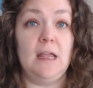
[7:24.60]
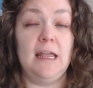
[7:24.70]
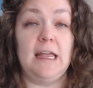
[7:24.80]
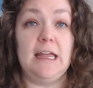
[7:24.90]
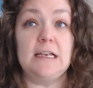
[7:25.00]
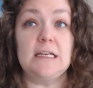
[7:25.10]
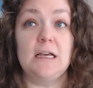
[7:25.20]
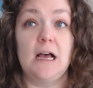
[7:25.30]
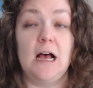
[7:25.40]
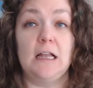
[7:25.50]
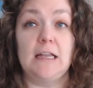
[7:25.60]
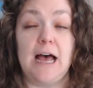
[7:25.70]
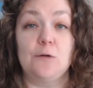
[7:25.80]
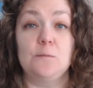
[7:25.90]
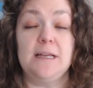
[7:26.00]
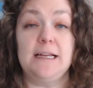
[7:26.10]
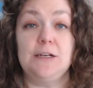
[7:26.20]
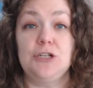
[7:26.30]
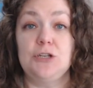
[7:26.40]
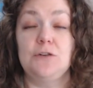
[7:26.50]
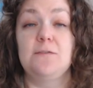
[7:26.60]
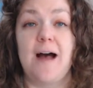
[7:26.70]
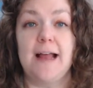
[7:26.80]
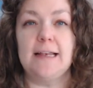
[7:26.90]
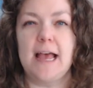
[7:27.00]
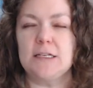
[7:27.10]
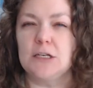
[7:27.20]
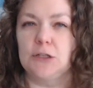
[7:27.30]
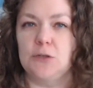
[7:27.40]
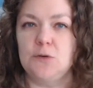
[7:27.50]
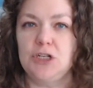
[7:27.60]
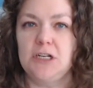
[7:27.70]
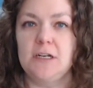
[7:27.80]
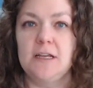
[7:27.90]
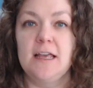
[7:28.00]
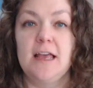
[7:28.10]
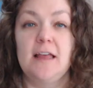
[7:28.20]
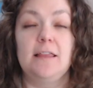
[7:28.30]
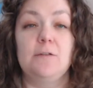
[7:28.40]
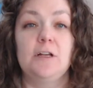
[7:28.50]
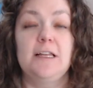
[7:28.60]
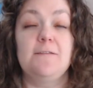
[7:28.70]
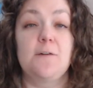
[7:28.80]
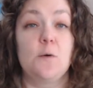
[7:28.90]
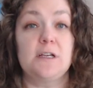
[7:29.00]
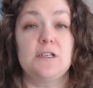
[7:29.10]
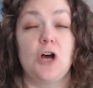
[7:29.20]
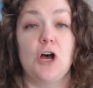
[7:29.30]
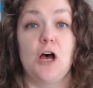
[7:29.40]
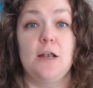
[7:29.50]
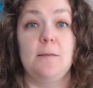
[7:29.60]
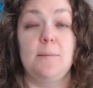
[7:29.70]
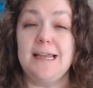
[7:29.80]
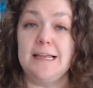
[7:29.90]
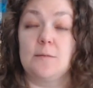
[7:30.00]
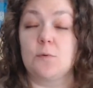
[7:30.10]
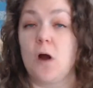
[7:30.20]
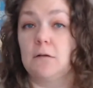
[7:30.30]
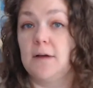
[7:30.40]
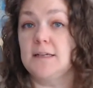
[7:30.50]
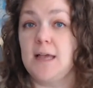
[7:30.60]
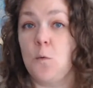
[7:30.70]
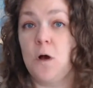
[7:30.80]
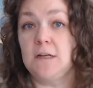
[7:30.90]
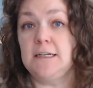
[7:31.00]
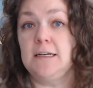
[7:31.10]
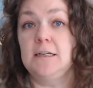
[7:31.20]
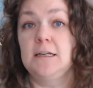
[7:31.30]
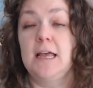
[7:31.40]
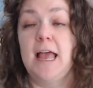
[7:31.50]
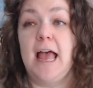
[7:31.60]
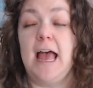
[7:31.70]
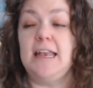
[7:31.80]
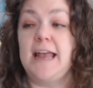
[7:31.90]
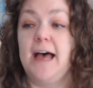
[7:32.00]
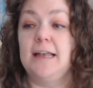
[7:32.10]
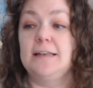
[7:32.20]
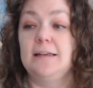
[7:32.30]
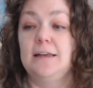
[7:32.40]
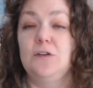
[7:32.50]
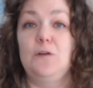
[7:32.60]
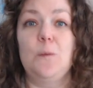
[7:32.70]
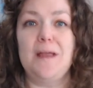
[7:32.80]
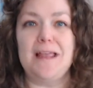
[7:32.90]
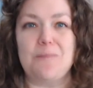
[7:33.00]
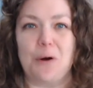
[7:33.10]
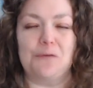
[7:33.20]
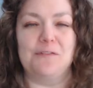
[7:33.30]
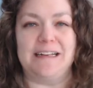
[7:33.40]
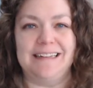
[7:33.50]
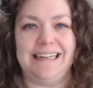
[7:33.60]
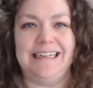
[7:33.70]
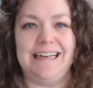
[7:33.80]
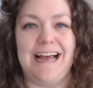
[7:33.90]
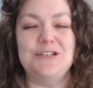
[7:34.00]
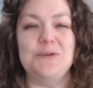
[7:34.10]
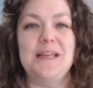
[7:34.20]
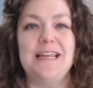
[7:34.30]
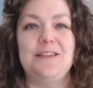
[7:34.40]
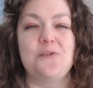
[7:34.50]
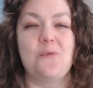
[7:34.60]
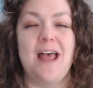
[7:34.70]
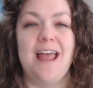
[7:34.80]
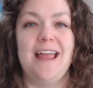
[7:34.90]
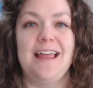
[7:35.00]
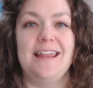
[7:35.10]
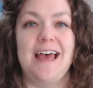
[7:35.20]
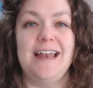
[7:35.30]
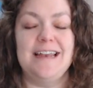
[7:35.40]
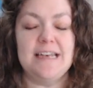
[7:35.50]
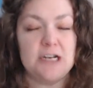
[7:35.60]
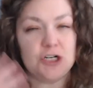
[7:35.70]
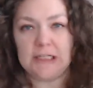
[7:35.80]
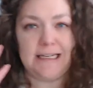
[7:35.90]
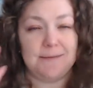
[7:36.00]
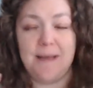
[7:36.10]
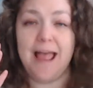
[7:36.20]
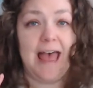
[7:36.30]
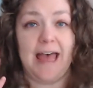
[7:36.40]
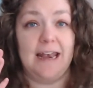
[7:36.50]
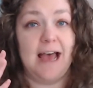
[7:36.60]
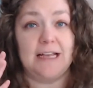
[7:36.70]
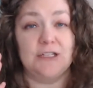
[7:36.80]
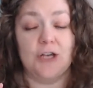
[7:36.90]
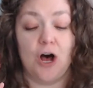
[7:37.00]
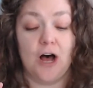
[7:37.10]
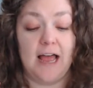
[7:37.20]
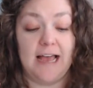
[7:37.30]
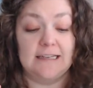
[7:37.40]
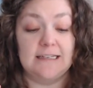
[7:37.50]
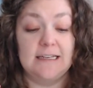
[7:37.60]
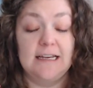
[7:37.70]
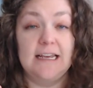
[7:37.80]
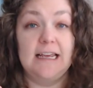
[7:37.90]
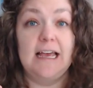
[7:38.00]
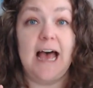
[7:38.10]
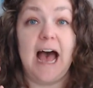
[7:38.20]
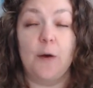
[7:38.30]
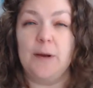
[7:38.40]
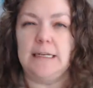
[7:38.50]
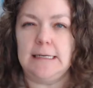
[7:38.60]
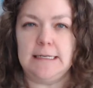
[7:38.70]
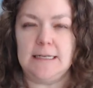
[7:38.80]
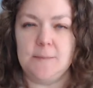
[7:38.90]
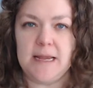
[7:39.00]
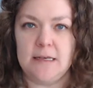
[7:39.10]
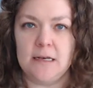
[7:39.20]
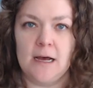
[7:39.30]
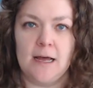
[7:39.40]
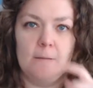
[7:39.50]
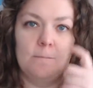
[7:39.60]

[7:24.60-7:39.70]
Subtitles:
it allowed me to find that solution that really focused on making the progress I wanted and not doing it perfectly, not doing it the way that initially in my head I saw as how it needed to be done.